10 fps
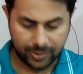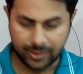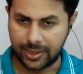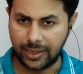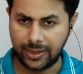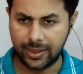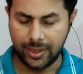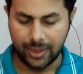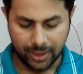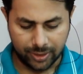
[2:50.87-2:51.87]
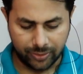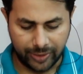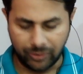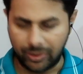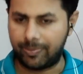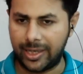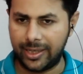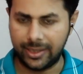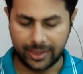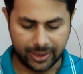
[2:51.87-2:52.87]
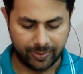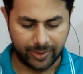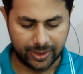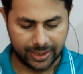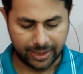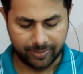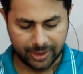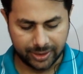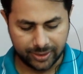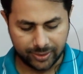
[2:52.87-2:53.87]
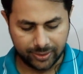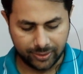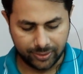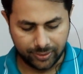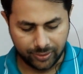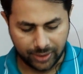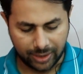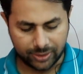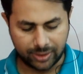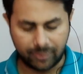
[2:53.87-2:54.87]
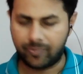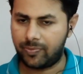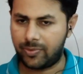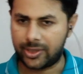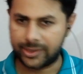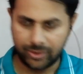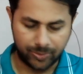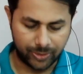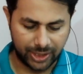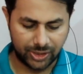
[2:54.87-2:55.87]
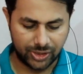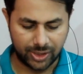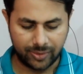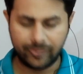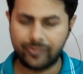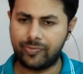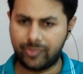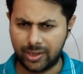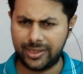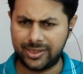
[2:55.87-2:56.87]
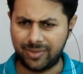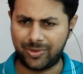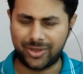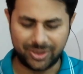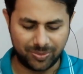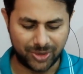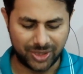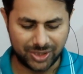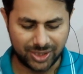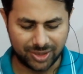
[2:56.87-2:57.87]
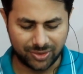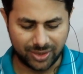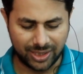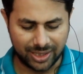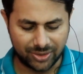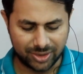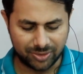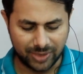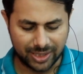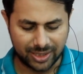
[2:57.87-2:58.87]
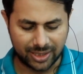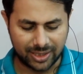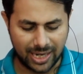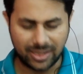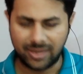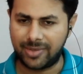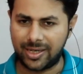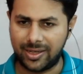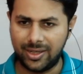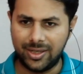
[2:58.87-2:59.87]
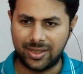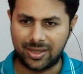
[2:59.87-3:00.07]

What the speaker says: right? So when you apply an electric field, that means you have some positive potential, let's say positive potential, so electrons will get attracted by a